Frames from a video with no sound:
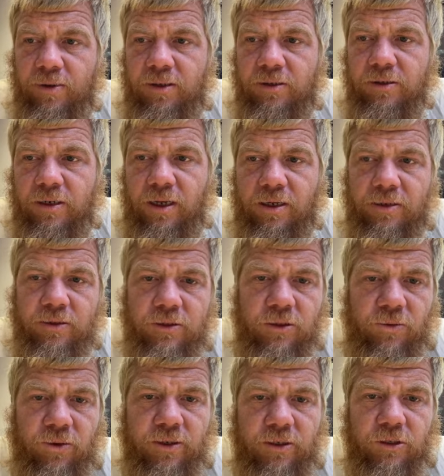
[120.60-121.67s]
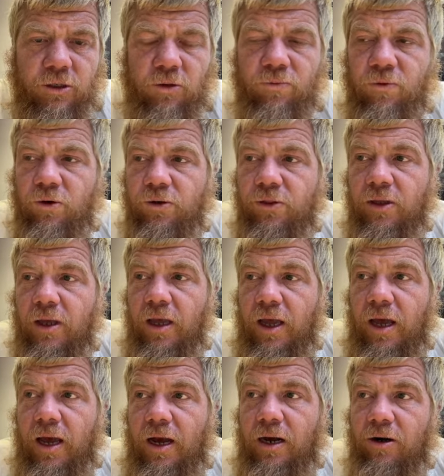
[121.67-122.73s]
and, and so on and so forth.
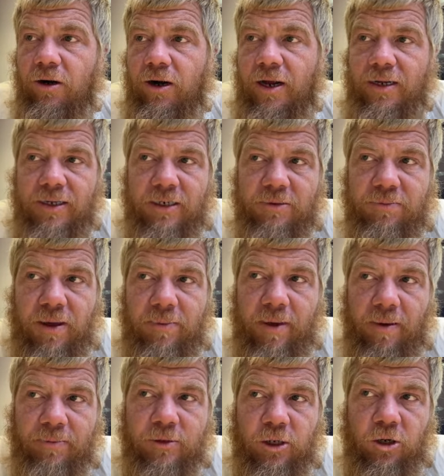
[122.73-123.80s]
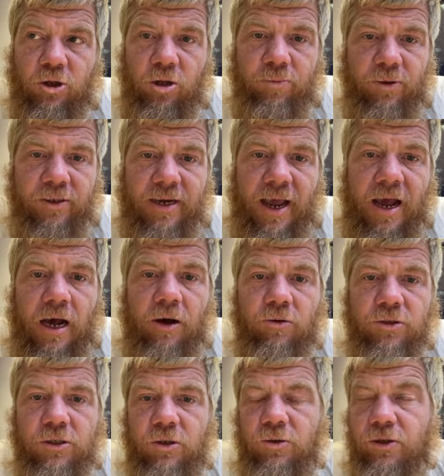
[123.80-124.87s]
Uh, or at least maybe I'm searchable now
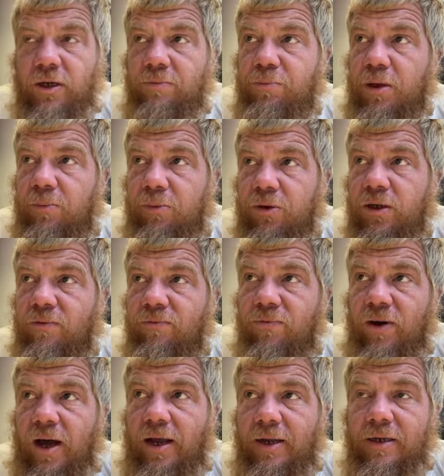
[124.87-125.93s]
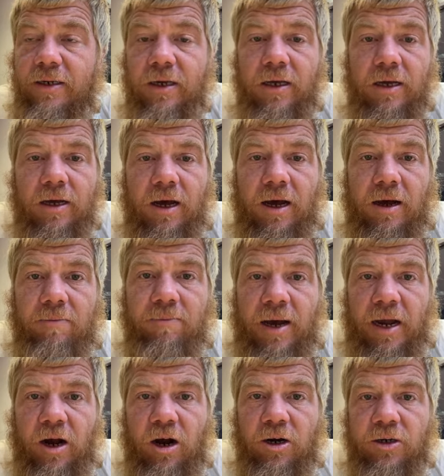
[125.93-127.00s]
so that people can find uh,
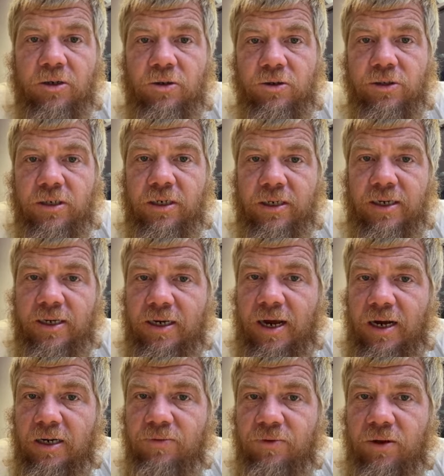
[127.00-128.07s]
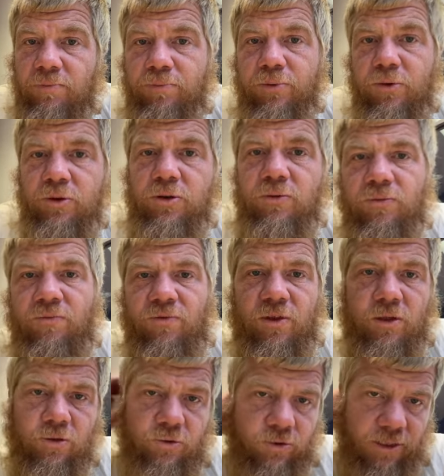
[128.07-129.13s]
my articles, and it can kind of improve
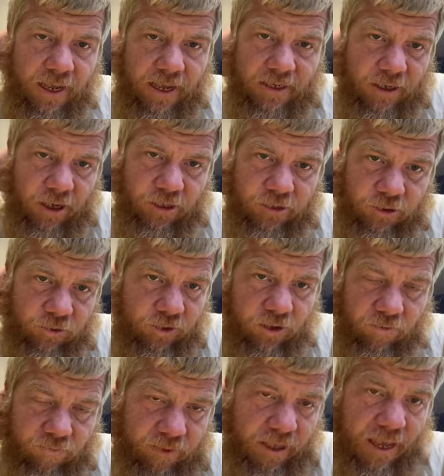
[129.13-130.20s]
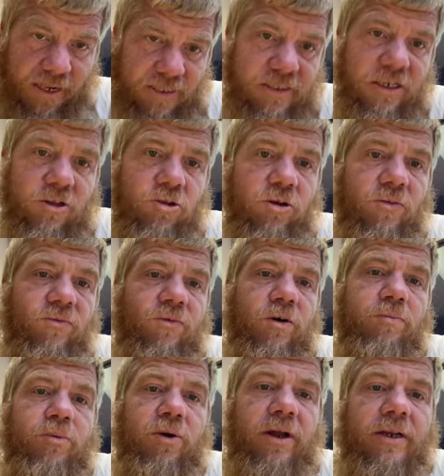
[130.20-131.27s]
views and also give me a digital
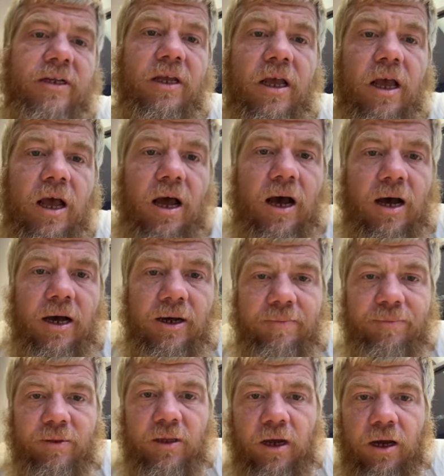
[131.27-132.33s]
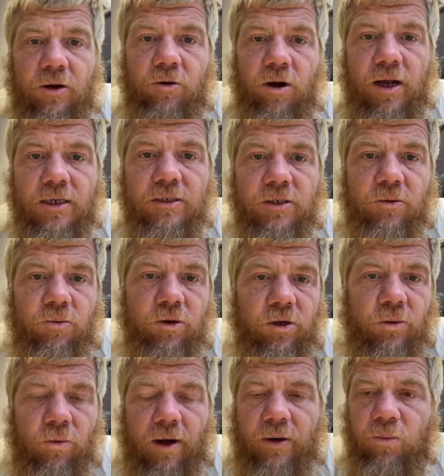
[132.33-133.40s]
footprint um, across the
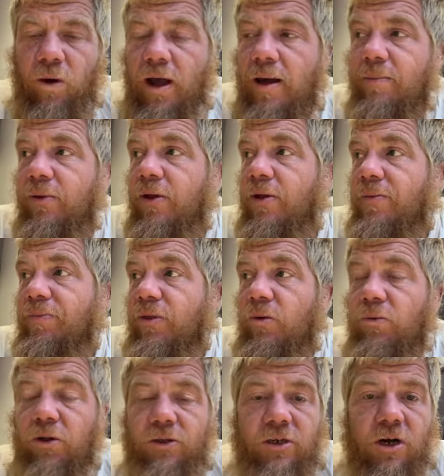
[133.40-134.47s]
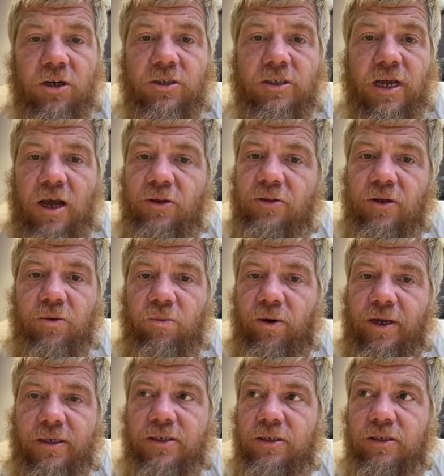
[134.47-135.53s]
World Wide Web. Well, it turns out that
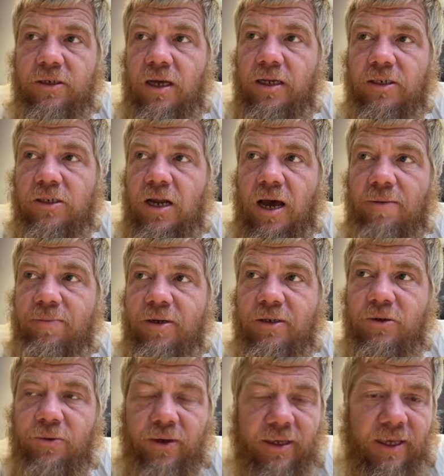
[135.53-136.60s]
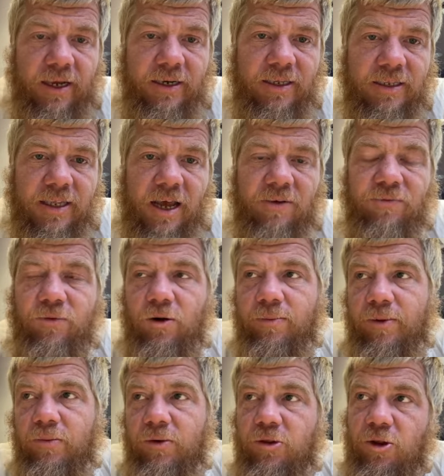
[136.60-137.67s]
Wix has not been doing any of that for
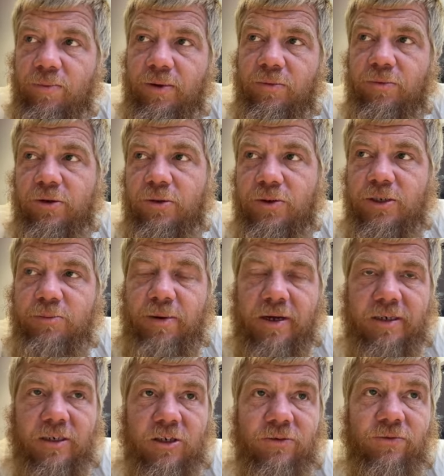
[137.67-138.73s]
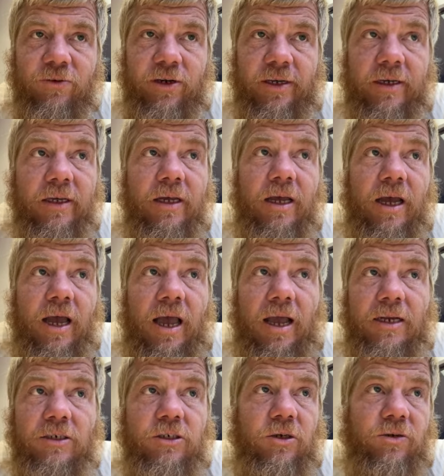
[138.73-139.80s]
me, which, I mean, what do you expect? It's free.
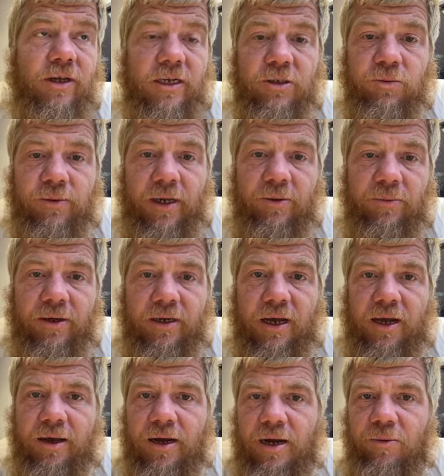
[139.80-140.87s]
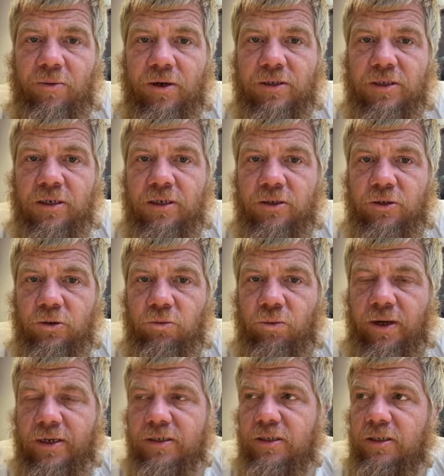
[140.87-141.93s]
And so that's when I went, I, I was going to do
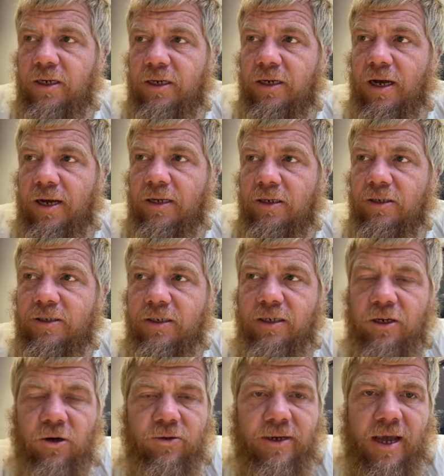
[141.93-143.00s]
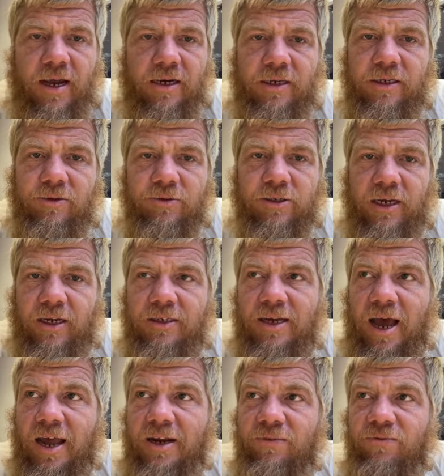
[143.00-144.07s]
Wix, and then I looked at GoDaddy, and it was like
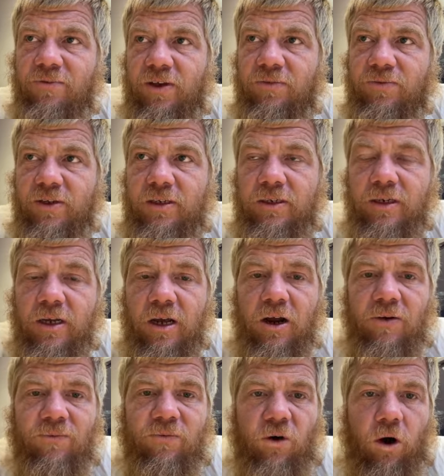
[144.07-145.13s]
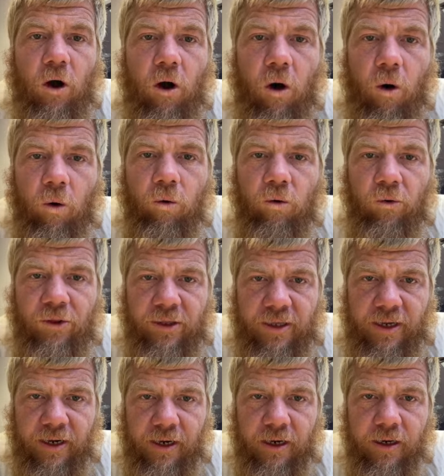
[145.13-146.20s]
nine fifty for a whole
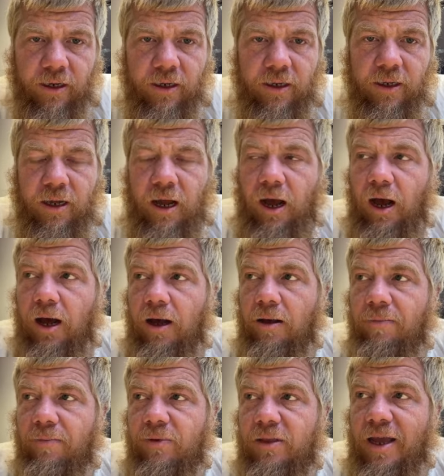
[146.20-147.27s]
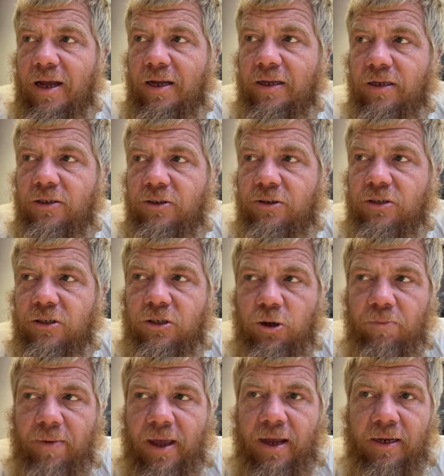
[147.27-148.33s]
year. Um, that includes a
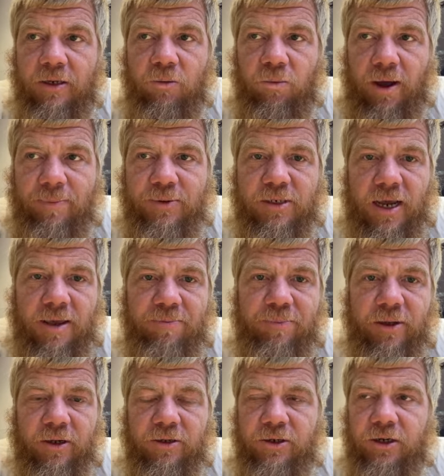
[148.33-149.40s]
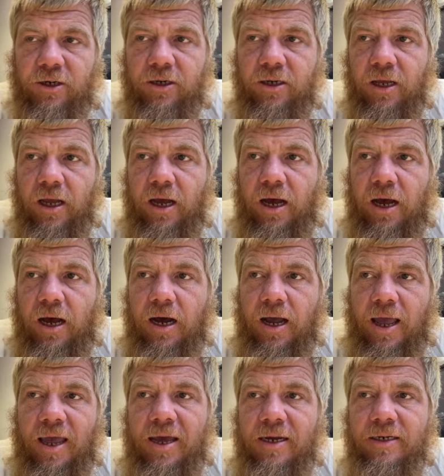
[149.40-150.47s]
domain, the website builder, uh,
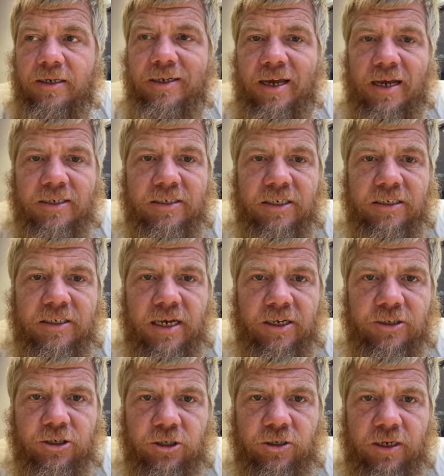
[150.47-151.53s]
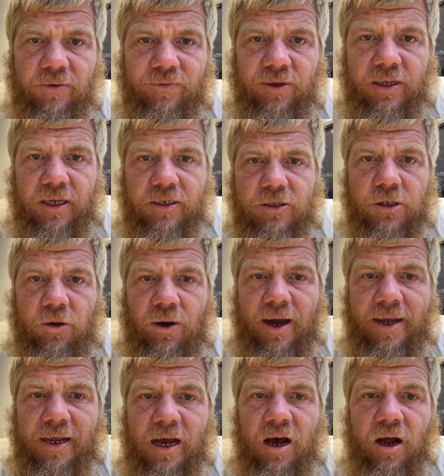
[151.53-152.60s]
and an S S L certificate.
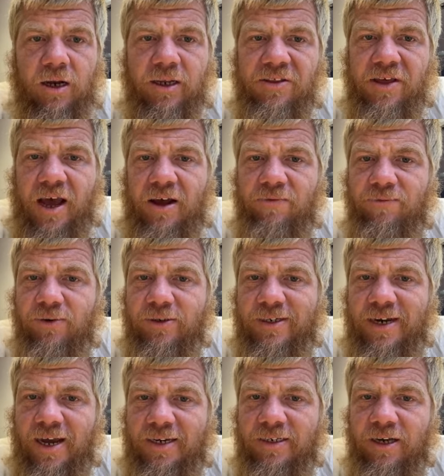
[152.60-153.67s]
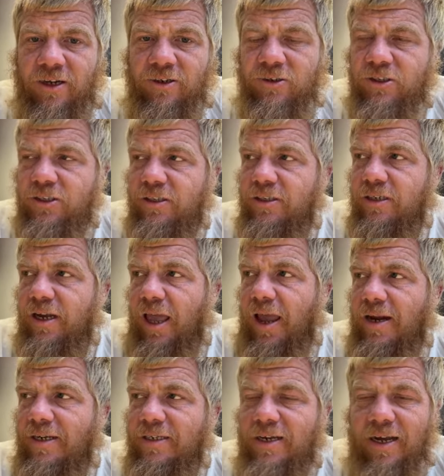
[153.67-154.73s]
So I got all of that for nine dollars and
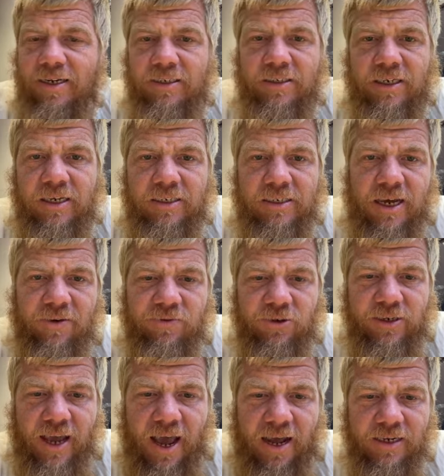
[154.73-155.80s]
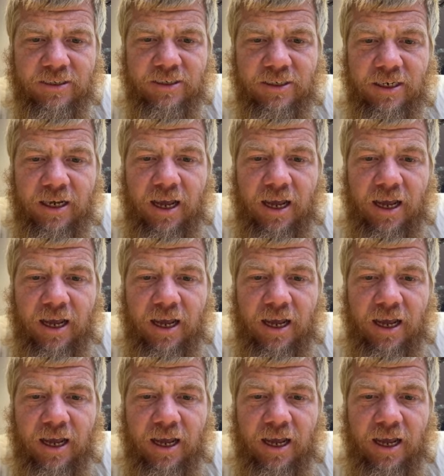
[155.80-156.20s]
eighty-nine cents after tax.